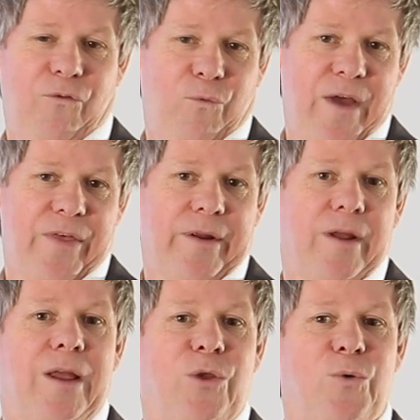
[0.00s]
of whether
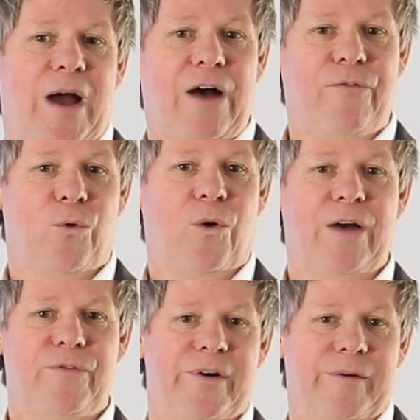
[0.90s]
you have or
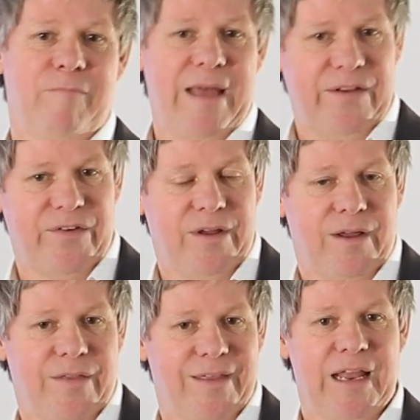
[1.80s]
have not met
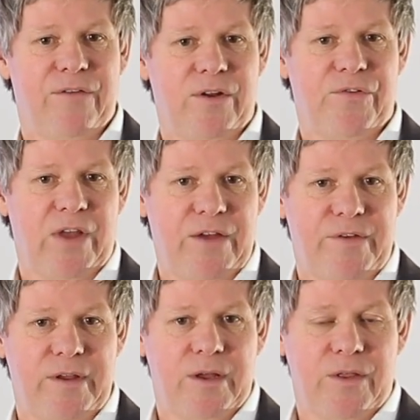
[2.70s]
the level of
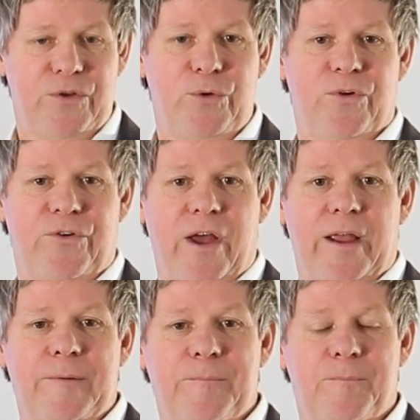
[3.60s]
safety that you were
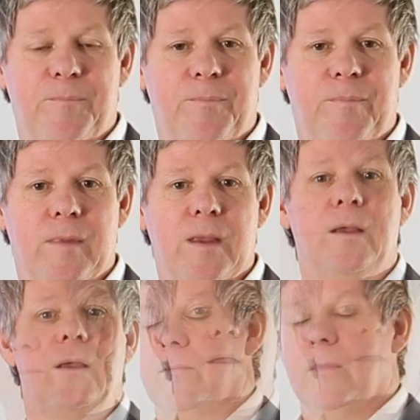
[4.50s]
trying.
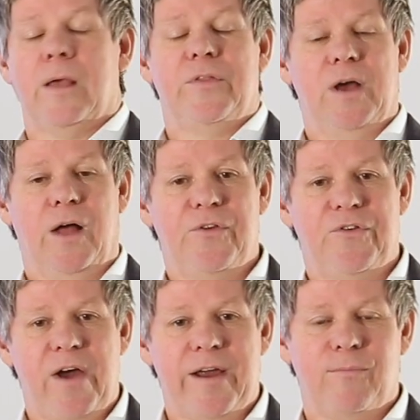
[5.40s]
The
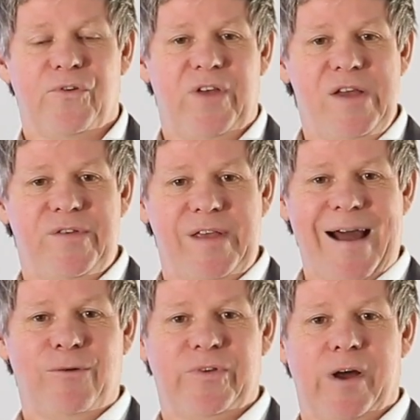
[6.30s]
undesirable safety
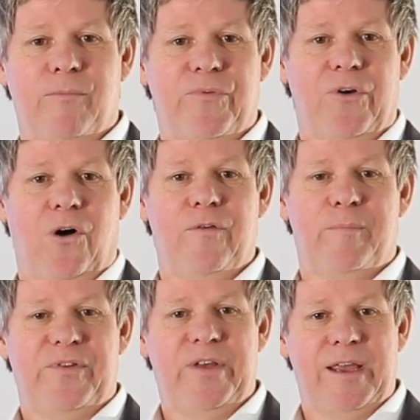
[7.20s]
outcomes of a
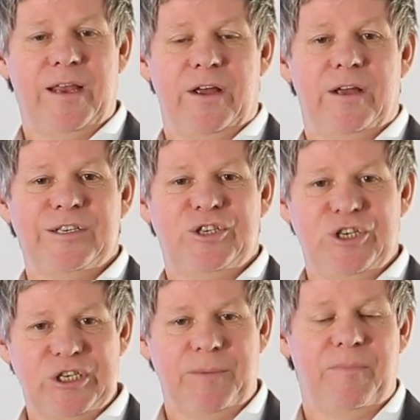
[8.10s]
particular
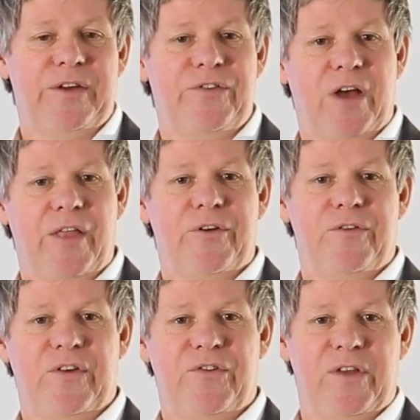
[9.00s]
system that is under
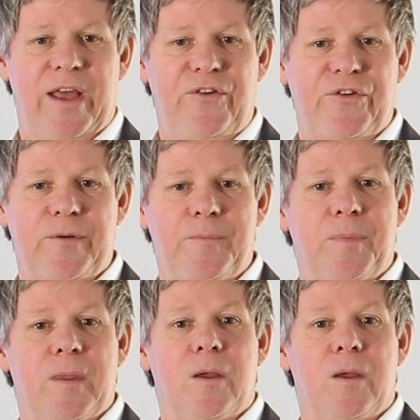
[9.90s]
investigation